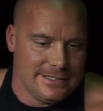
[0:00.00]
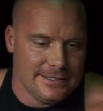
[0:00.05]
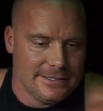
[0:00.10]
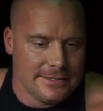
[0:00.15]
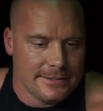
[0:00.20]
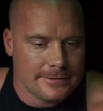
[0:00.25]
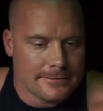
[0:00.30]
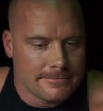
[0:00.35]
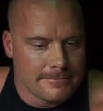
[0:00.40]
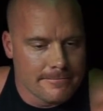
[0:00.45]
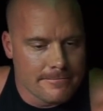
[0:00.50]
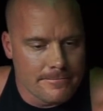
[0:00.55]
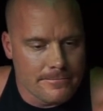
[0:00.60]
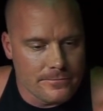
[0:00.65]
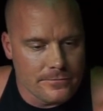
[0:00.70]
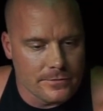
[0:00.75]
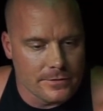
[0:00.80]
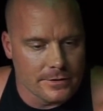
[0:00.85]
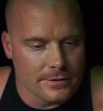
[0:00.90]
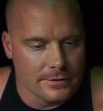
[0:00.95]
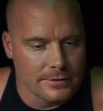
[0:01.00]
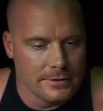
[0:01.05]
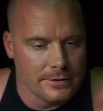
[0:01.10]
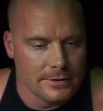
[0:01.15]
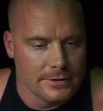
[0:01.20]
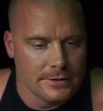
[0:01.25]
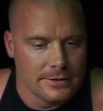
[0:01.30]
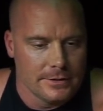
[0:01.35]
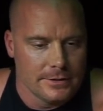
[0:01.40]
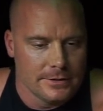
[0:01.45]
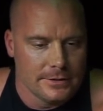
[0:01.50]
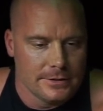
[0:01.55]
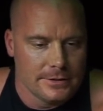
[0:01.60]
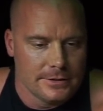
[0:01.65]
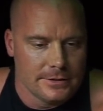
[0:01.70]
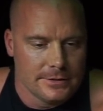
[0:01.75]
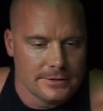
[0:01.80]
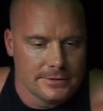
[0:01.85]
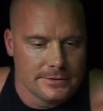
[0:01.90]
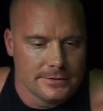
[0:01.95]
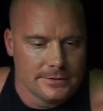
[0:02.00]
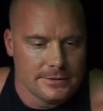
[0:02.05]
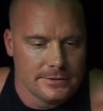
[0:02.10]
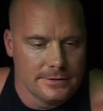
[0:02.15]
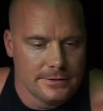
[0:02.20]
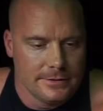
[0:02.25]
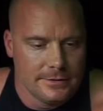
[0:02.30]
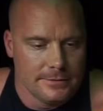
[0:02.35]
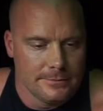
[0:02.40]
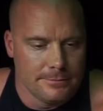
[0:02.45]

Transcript: package starting to the bar from... Fuck.